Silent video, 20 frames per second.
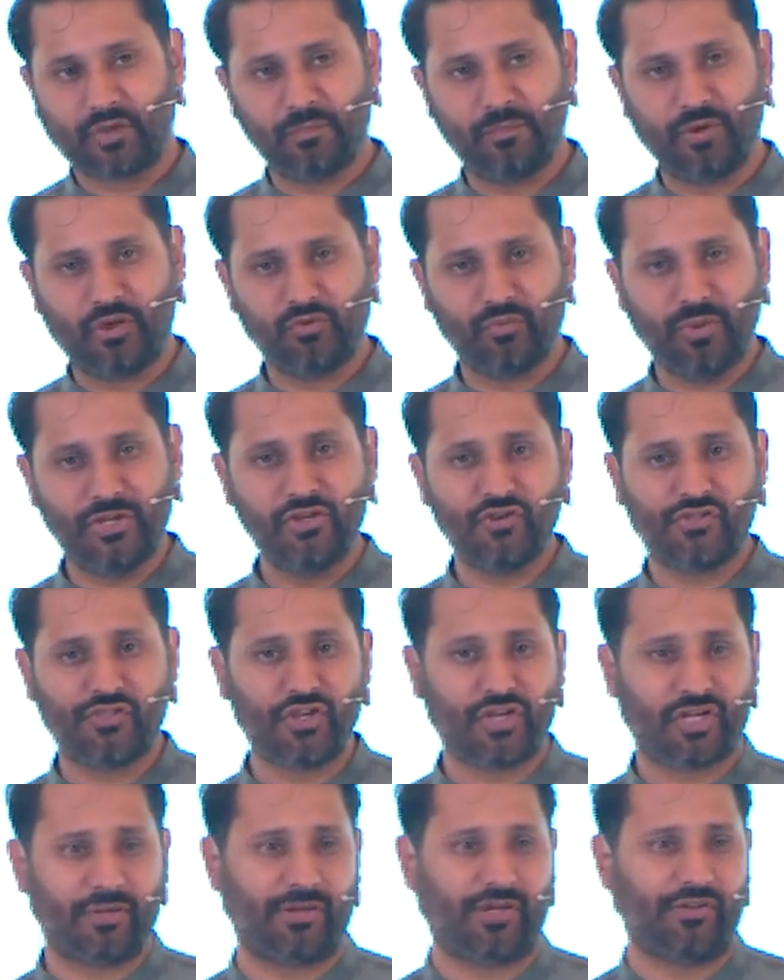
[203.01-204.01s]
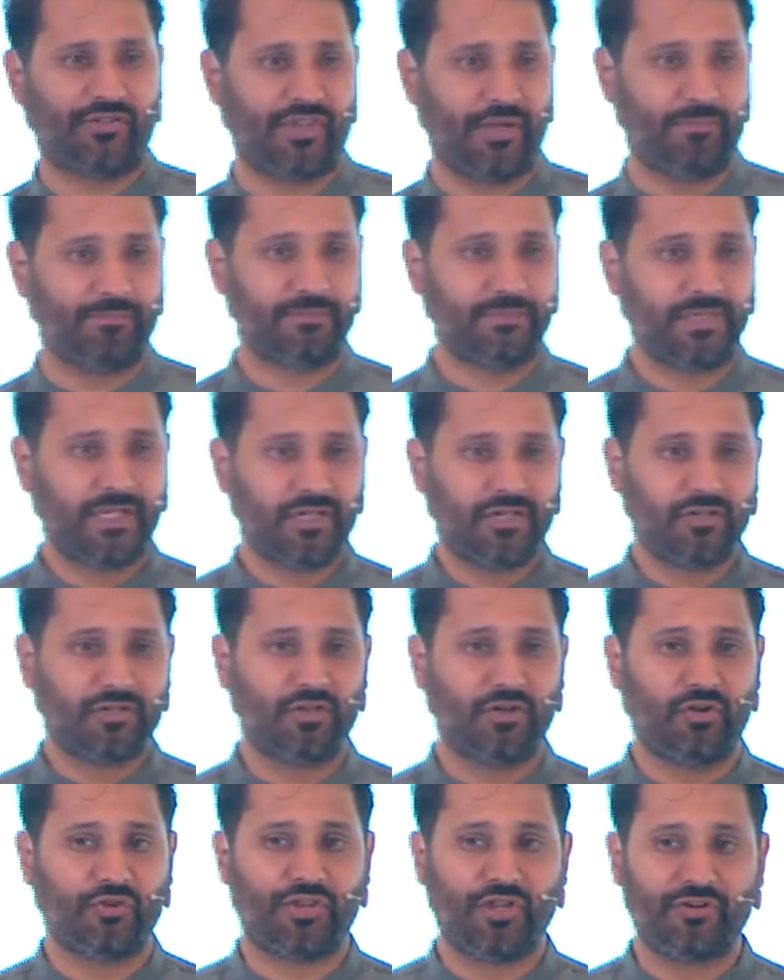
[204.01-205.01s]
Because when you think about them, you
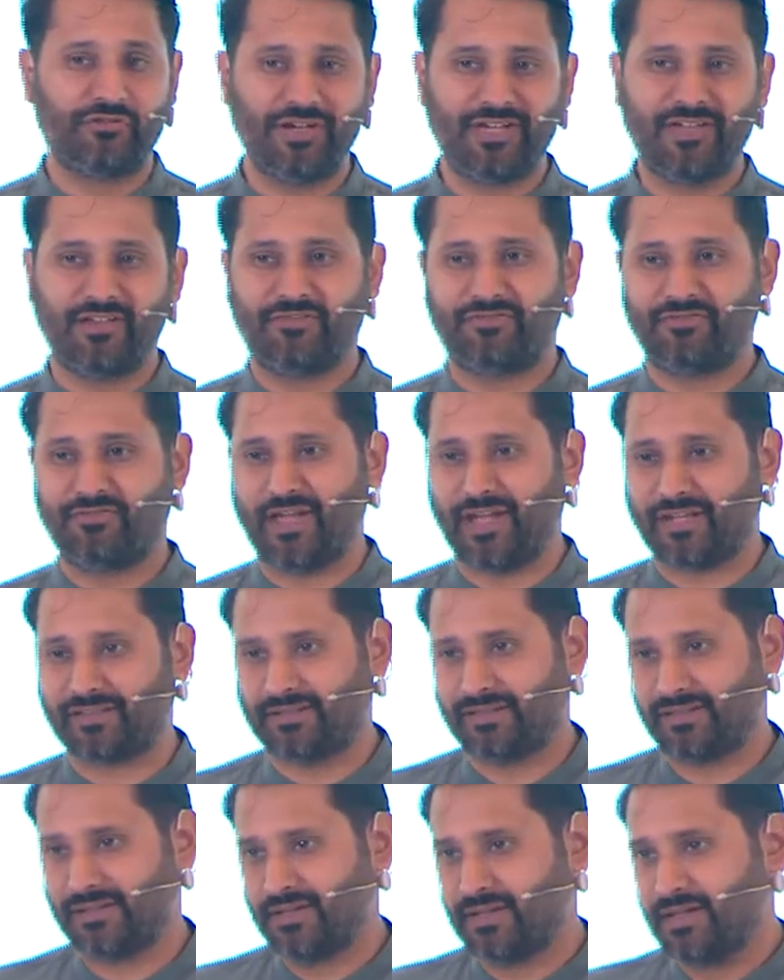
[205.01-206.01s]
know, they really affect